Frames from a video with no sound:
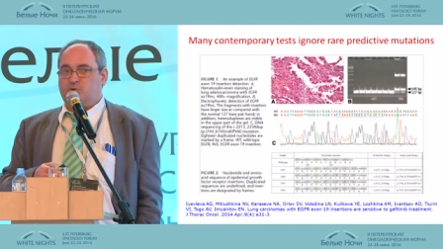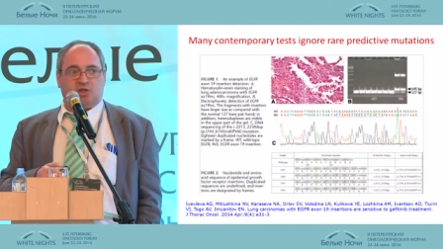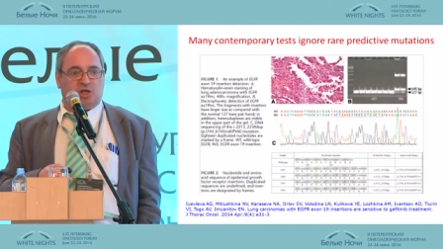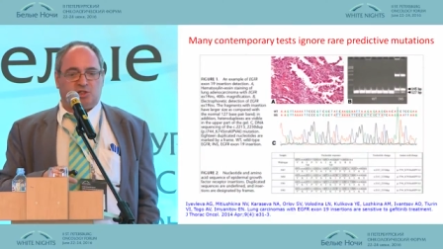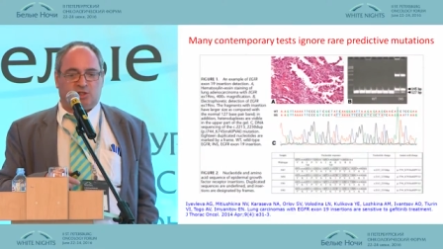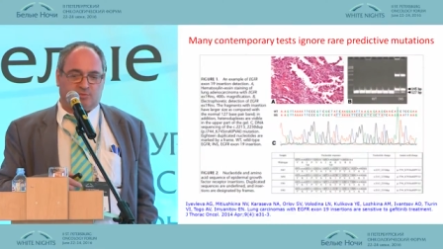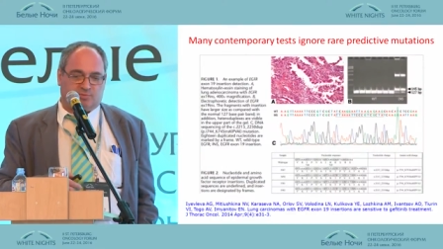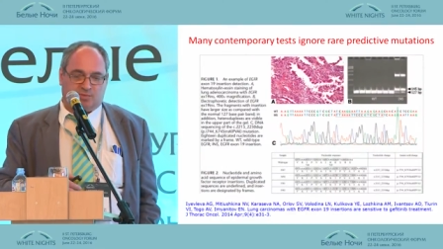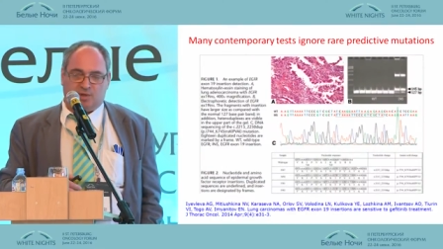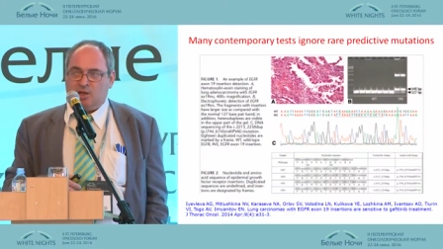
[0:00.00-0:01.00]
mutation.
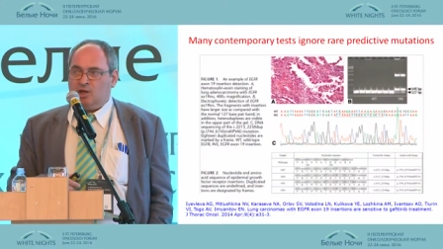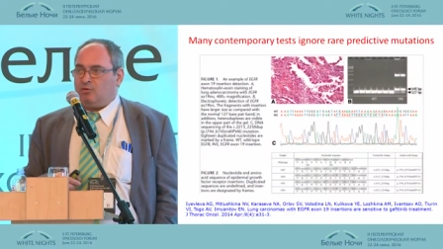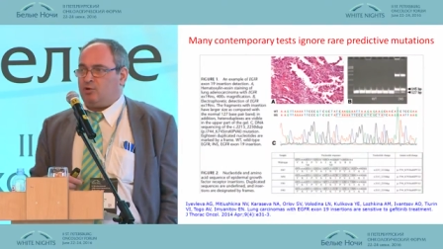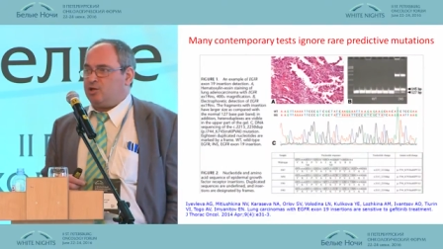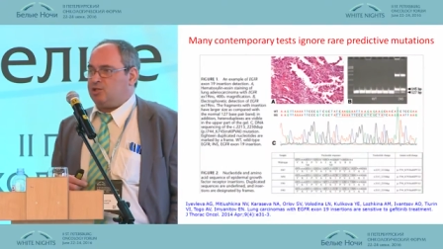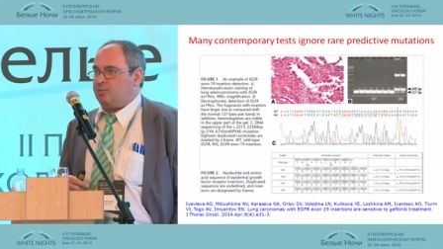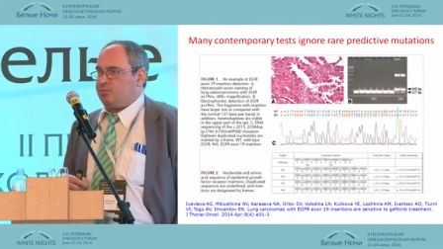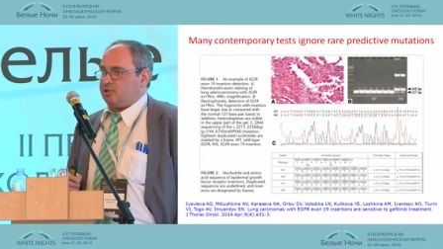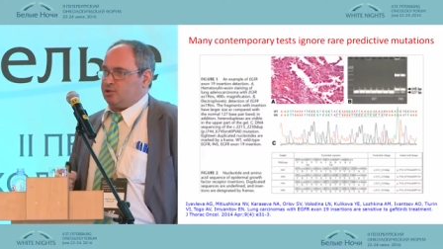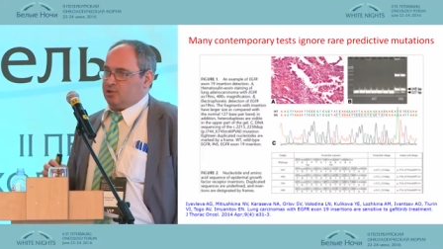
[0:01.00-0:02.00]
For
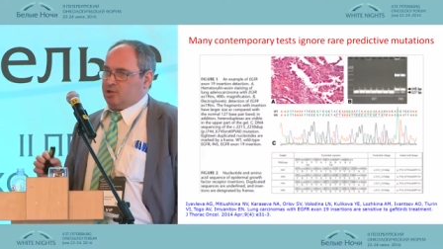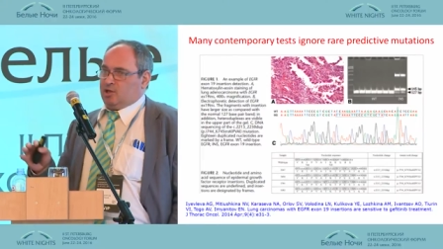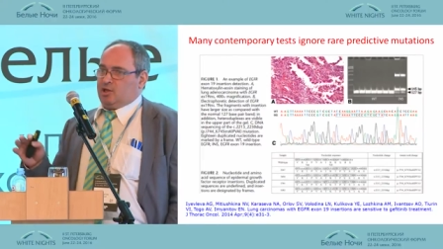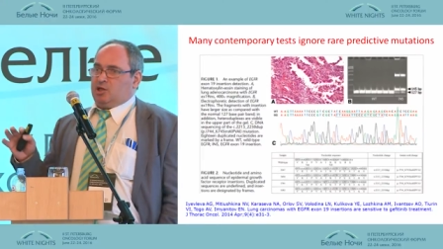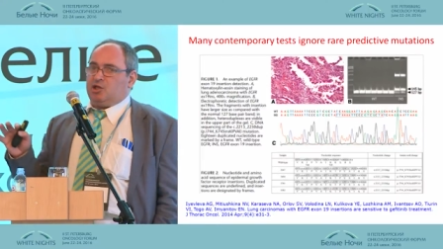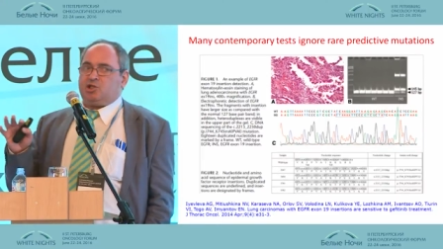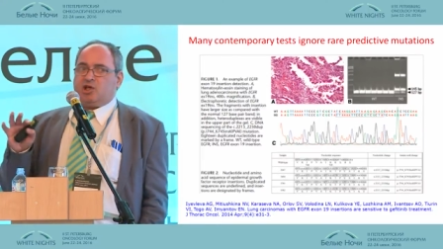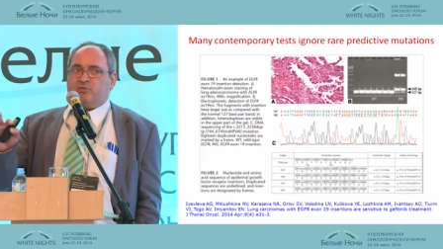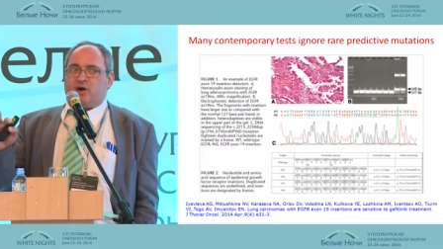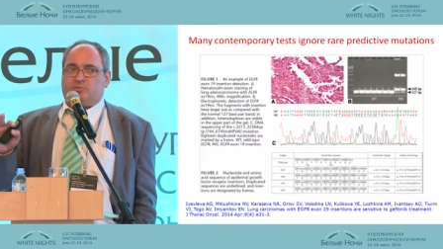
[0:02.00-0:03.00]
example, E G
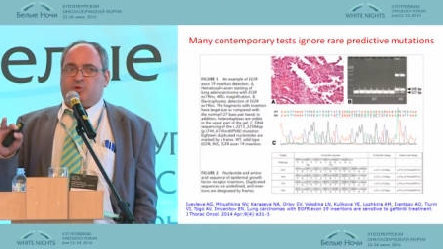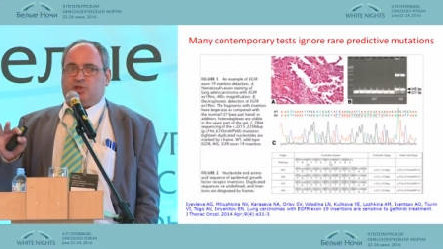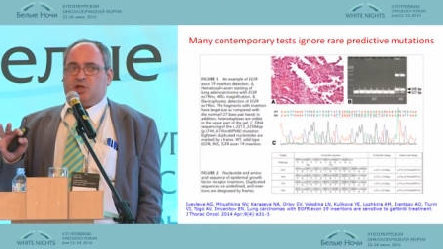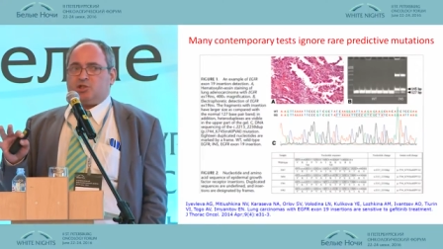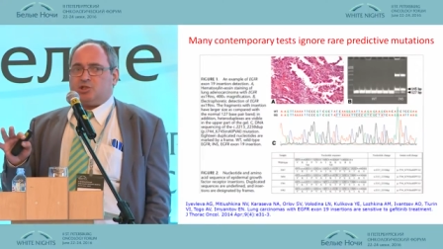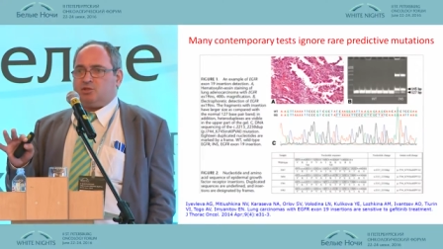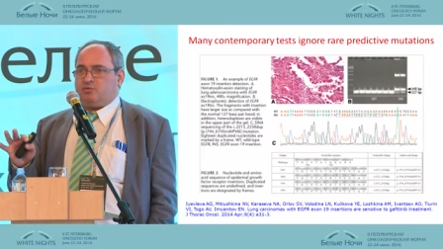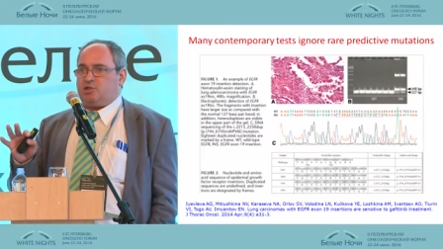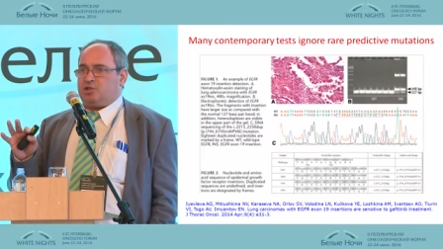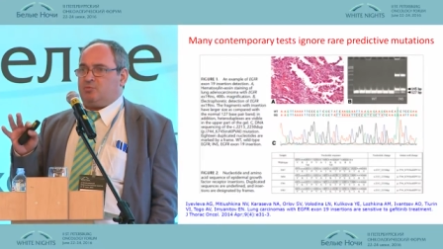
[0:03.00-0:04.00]
F R mutations,
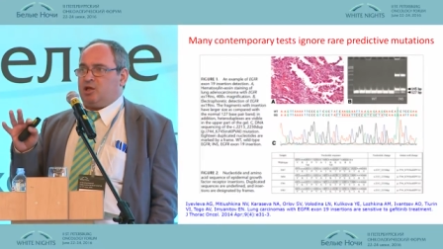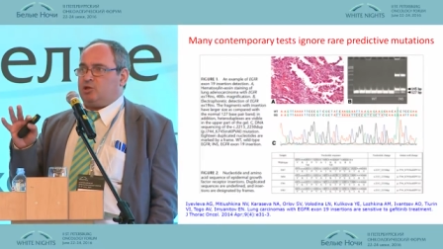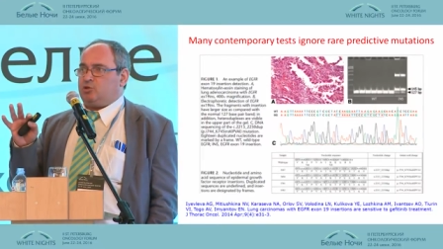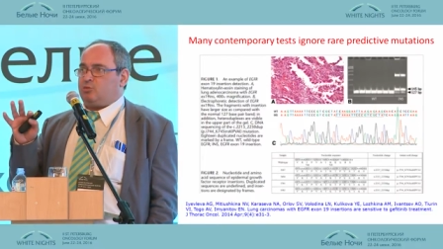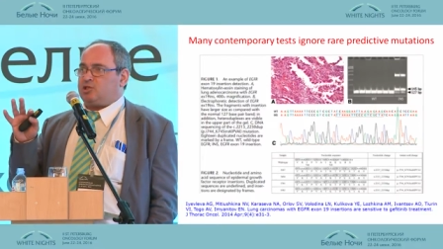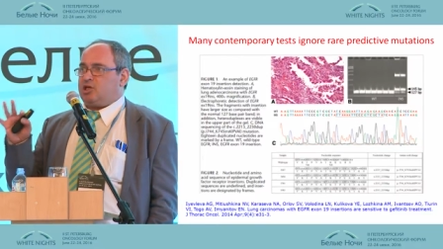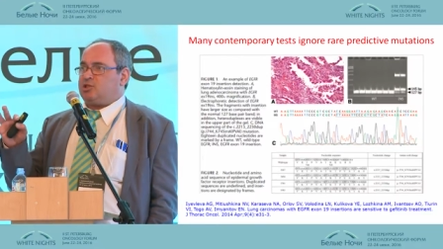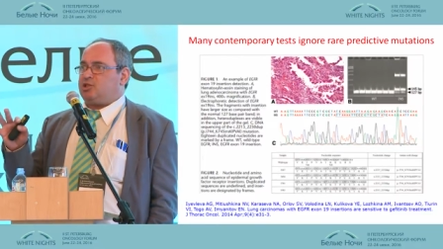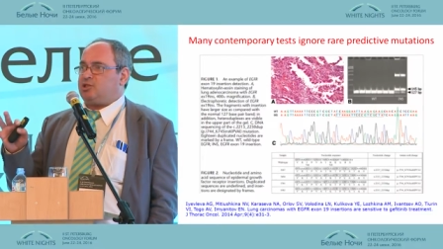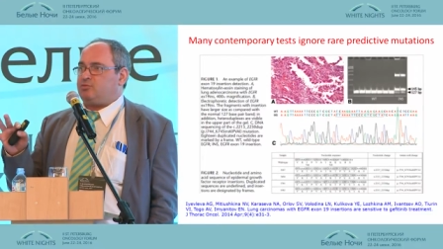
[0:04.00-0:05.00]
which make tumor
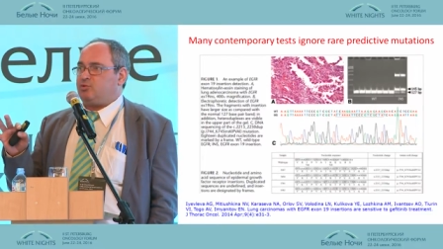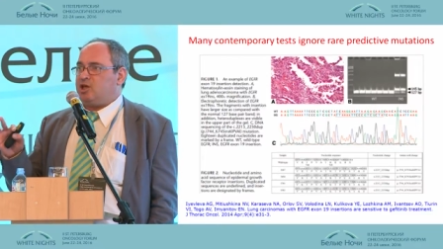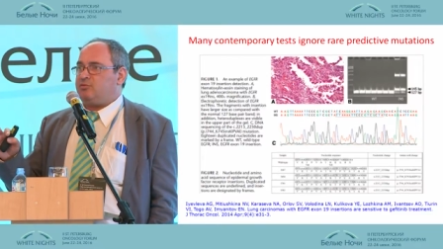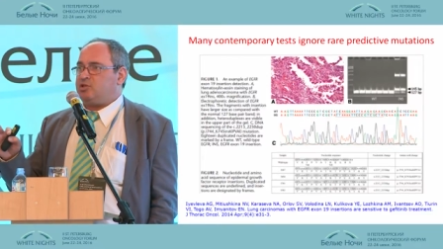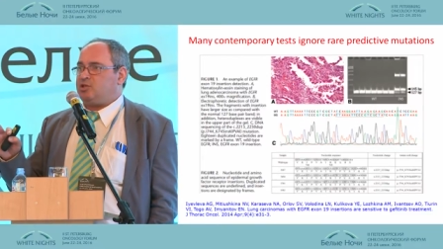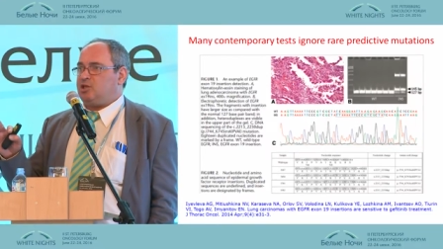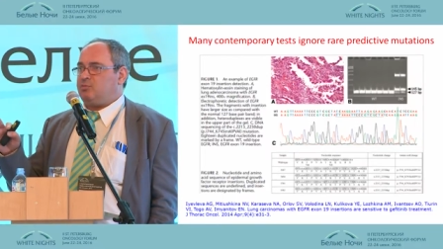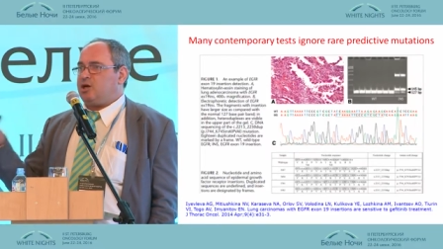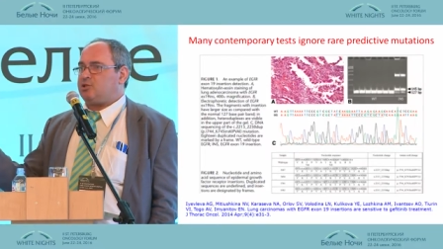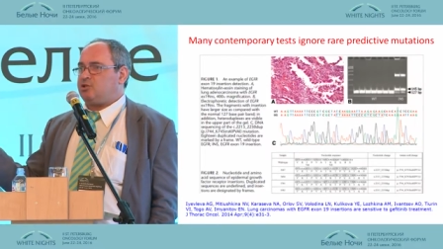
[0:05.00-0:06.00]
sensitive to gefitinib,
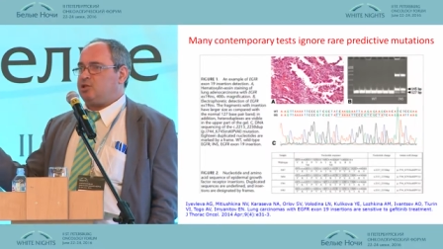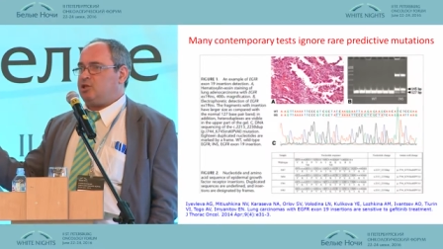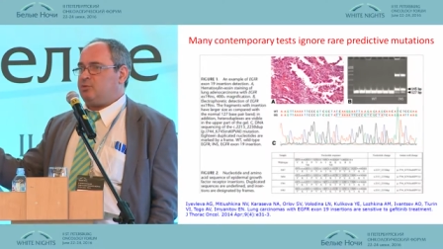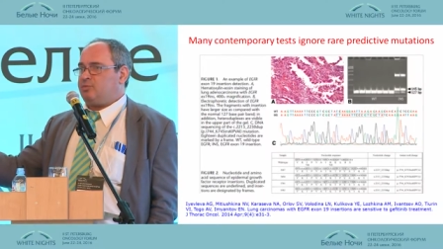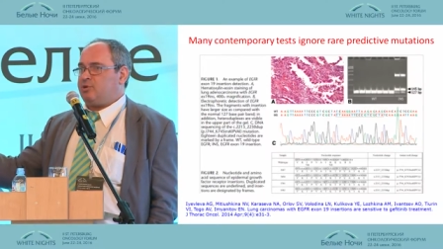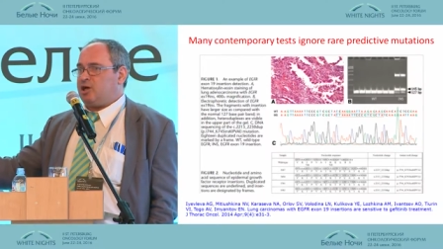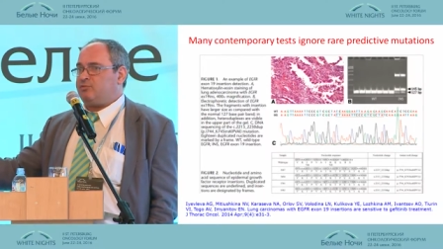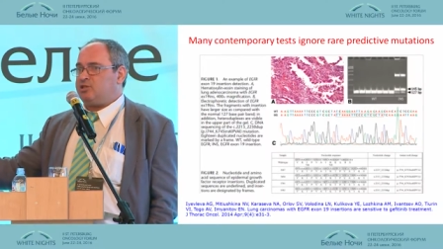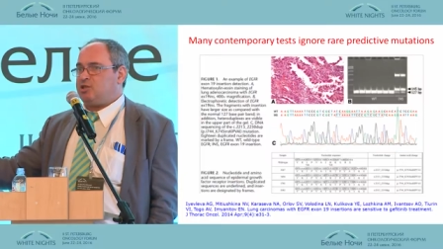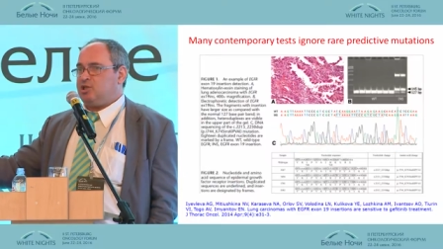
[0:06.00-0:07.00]
Erlotinib,
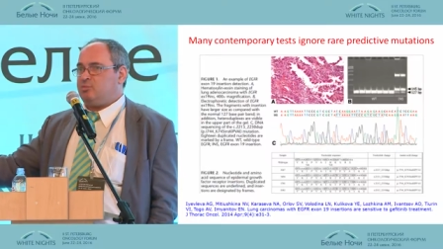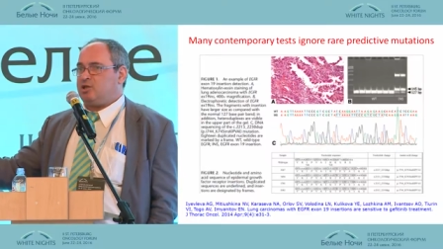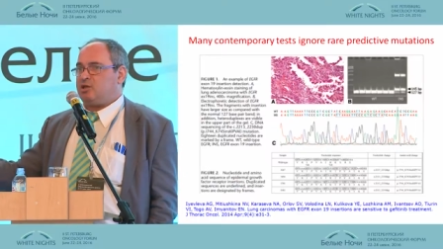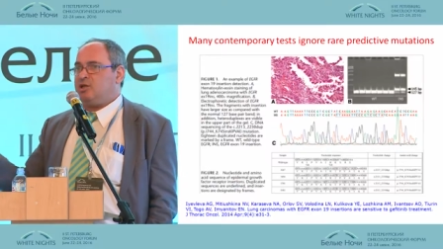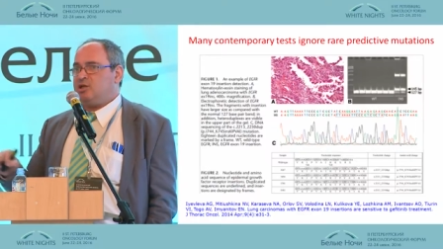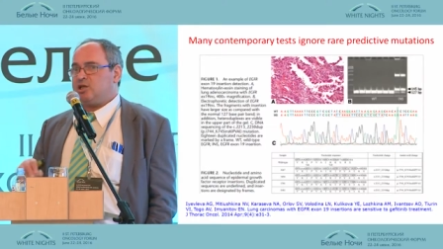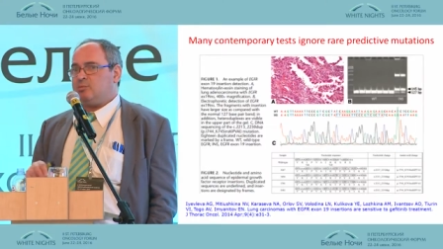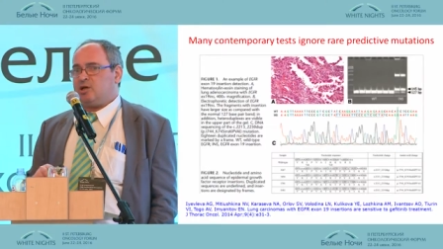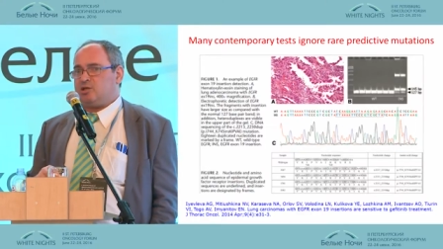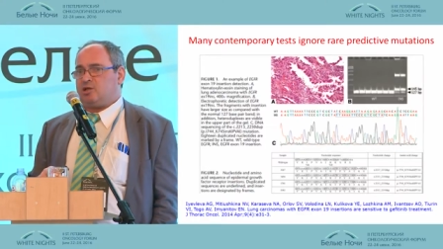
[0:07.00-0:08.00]
Afatinib, and
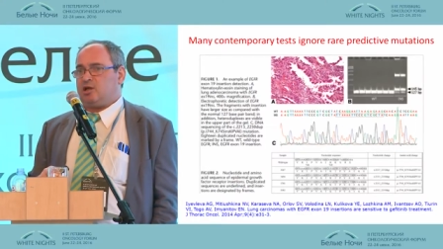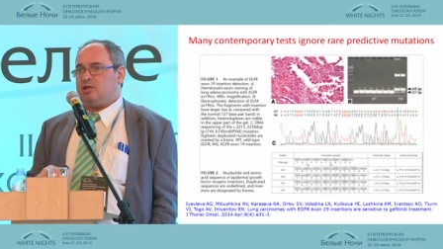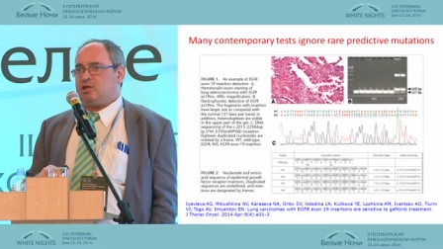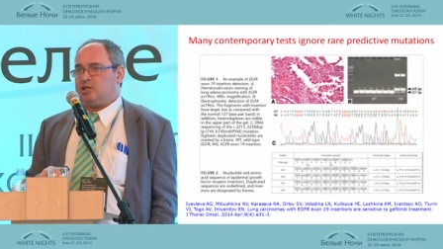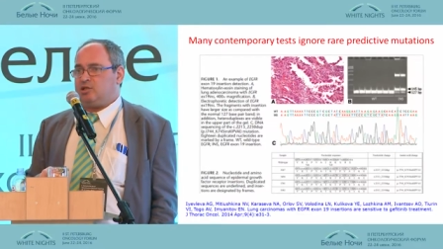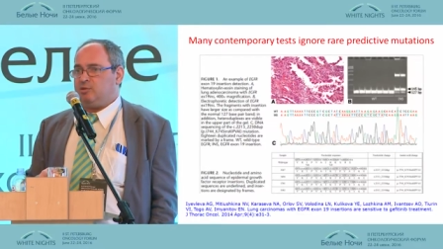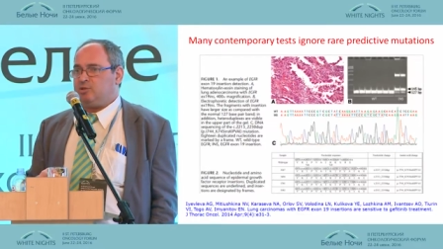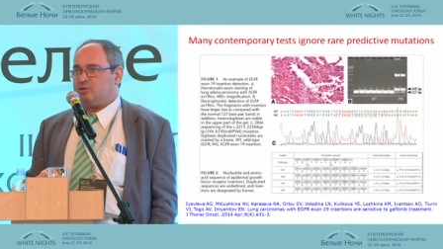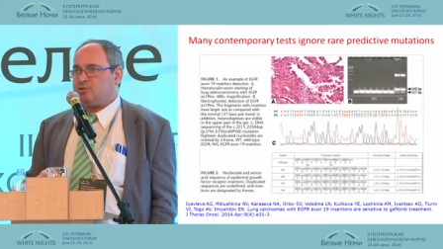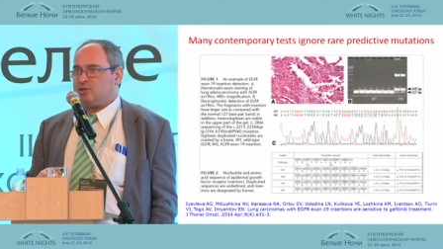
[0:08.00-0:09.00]
some other kinase
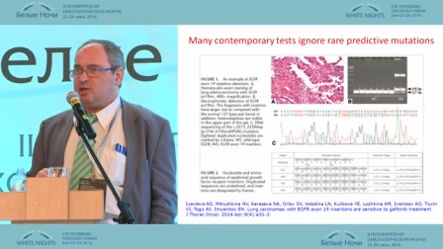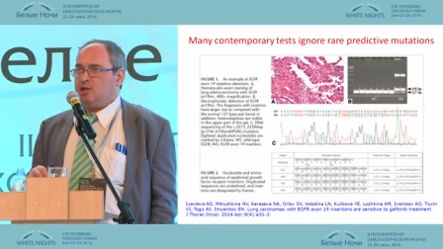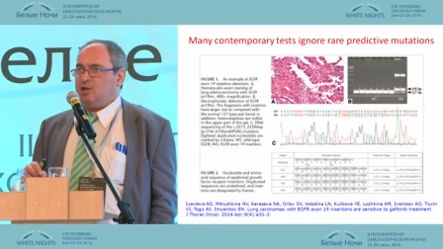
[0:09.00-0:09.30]
inhibitors.